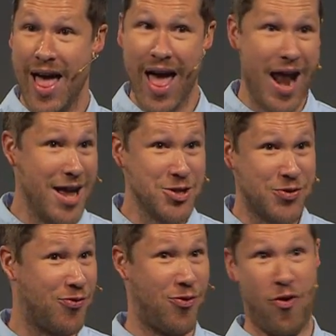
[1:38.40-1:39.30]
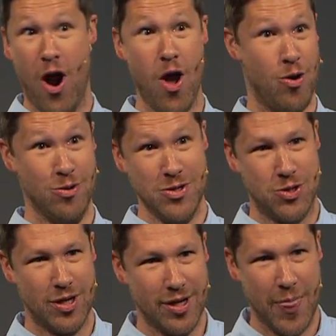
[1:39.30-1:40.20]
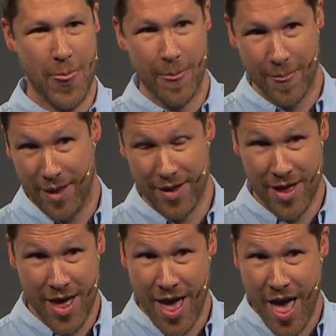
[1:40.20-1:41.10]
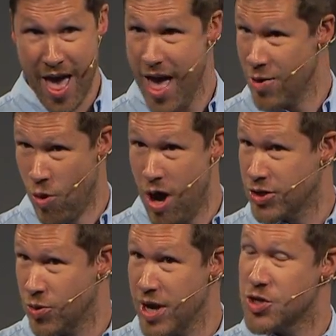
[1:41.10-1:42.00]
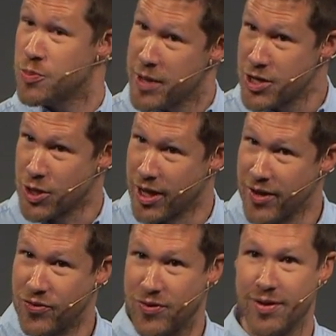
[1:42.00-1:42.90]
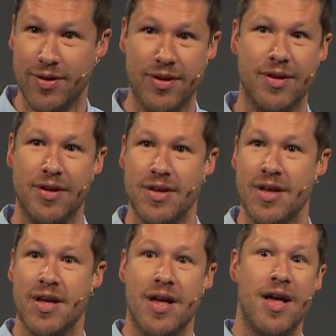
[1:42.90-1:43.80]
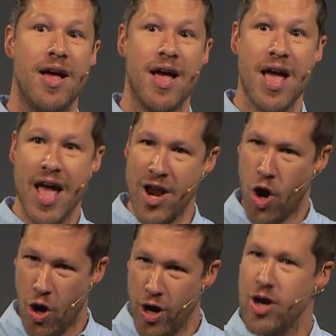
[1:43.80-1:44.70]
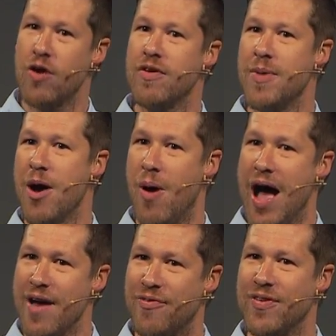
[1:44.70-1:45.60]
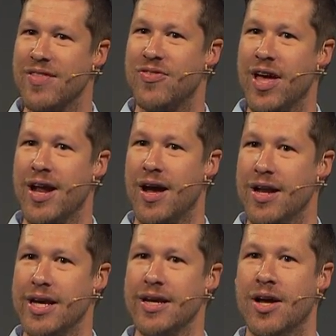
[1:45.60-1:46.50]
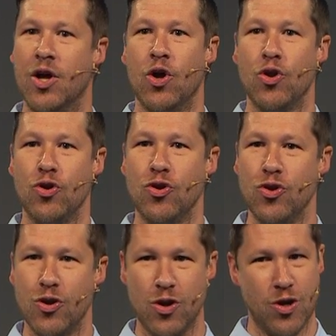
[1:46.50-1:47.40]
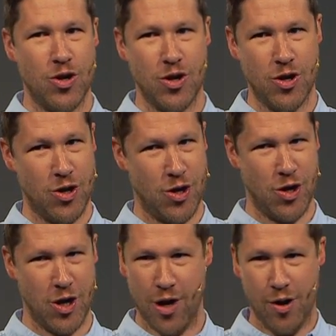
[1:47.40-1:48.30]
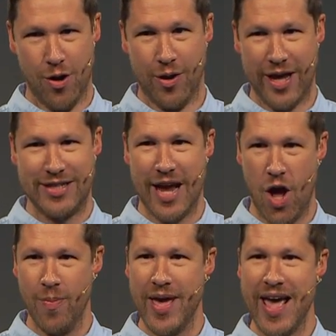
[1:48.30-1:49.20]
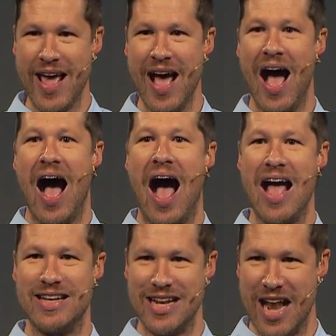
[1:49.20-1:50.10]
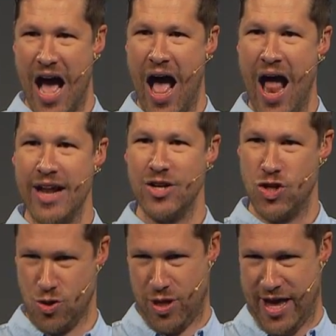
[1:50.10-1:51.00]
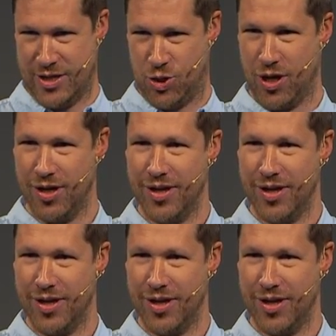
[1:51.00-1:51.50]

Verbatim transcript: And I just froze and walked away speechless and hurried over to my wife and said, Honey, no, no, no, no, no, no, no, no, no, no, no. Like, tell me I did not do this.